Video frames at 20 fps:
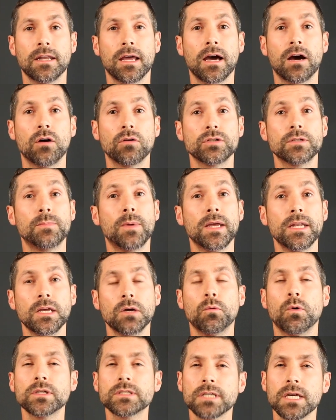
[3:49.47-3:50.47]
Now,
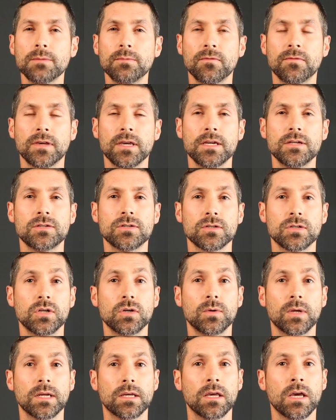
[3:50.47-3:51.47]
depending what type of case you're
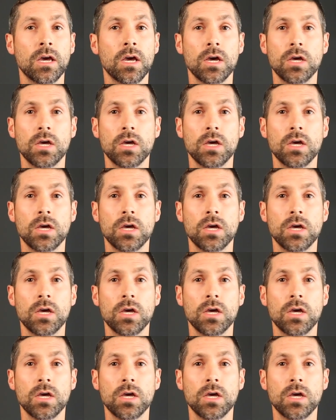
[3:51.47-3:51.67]
doing,